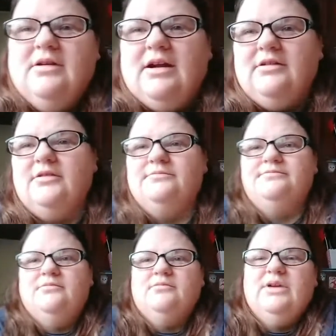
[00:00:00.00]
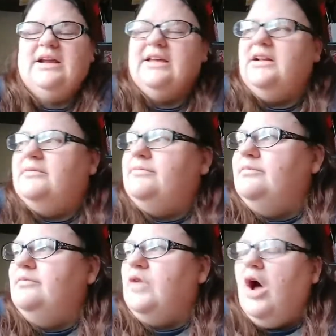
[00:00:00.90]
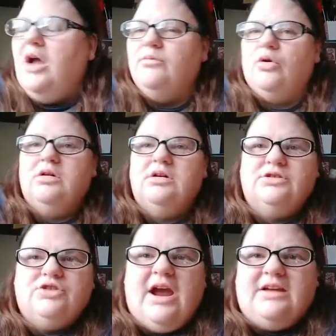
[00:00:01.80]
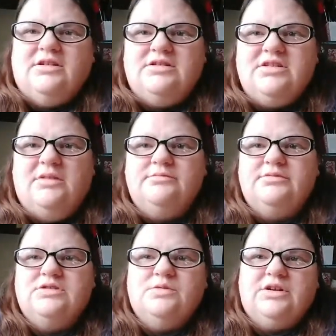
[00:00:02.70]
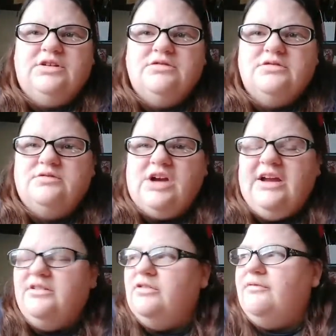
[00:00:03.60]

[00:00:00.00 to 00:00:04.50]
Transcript: I don't know. We gotta get a lawnmower or tractor or something, because we're gonna try and do